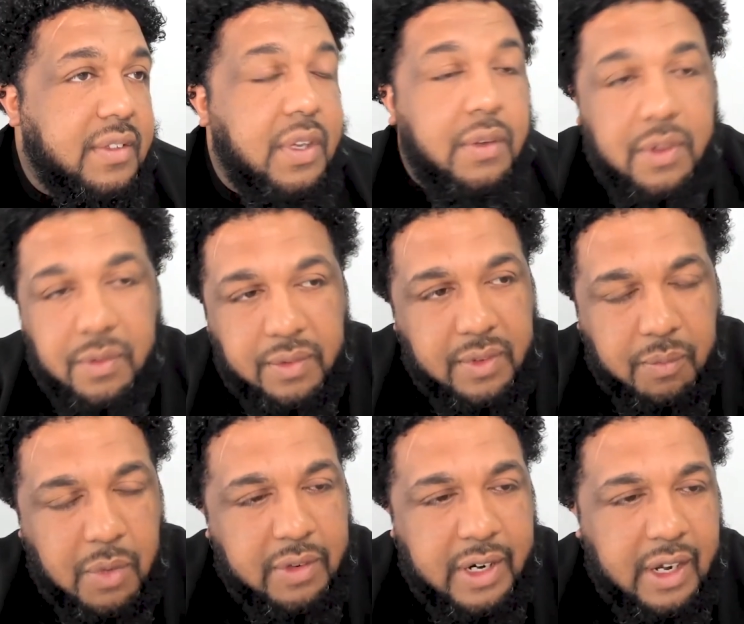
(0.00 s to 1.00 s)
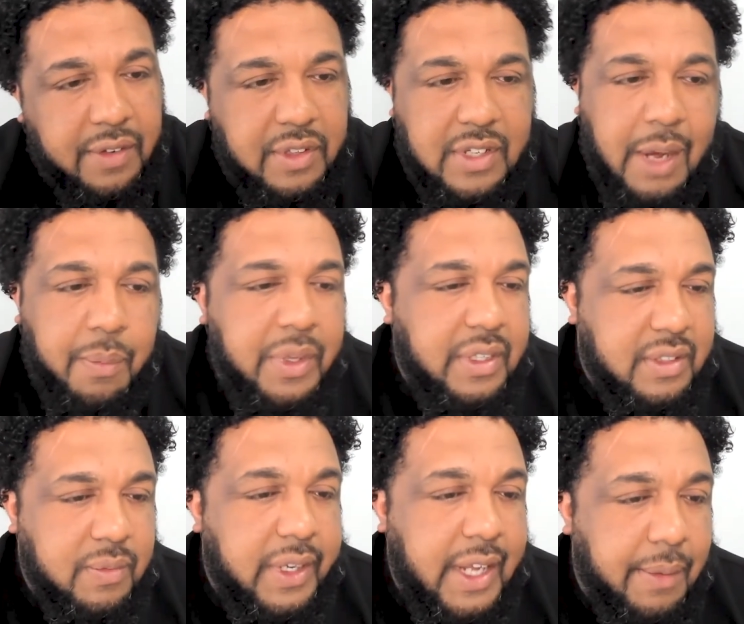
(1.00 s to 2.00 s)
So the one right off the top, we
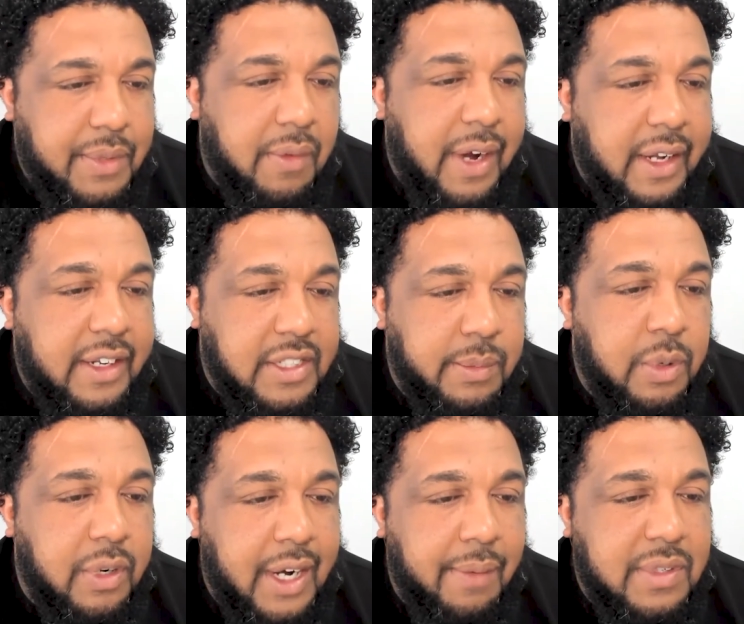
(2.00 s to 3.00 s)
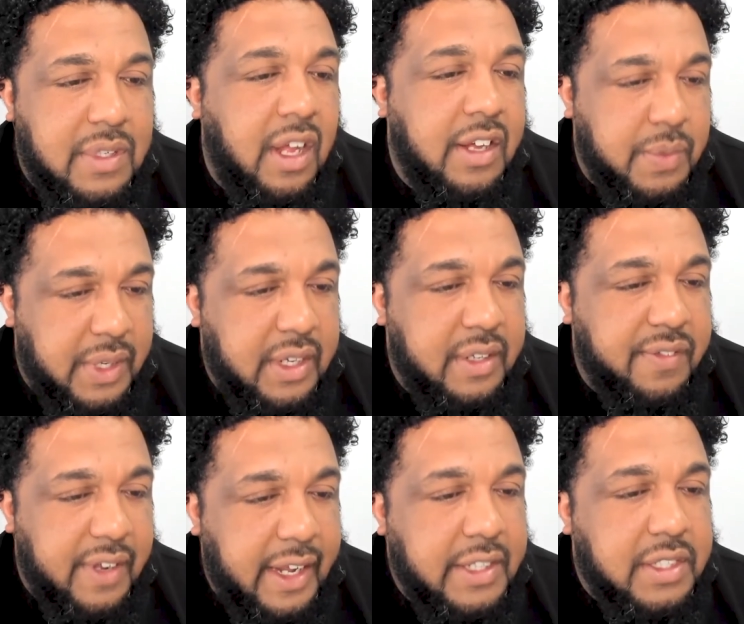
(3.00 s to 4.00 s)
kept our recognition program as long as we could
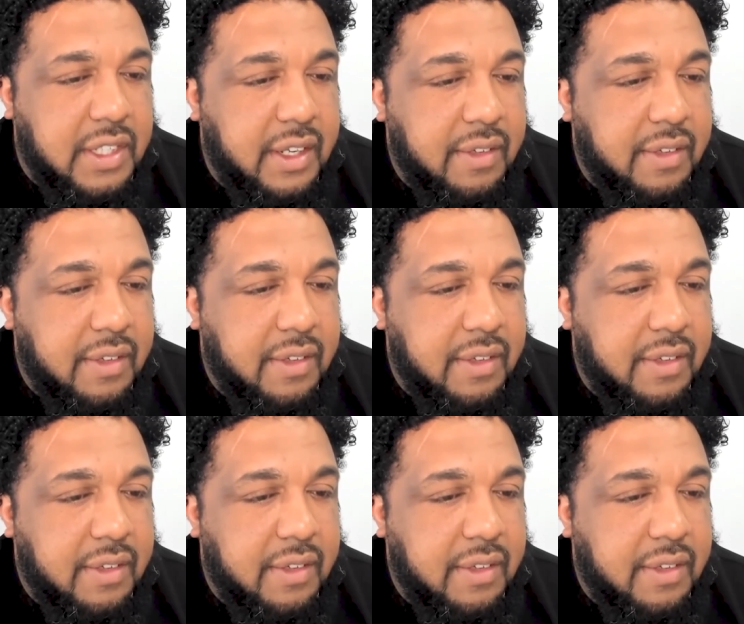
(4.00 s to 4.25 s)
financially.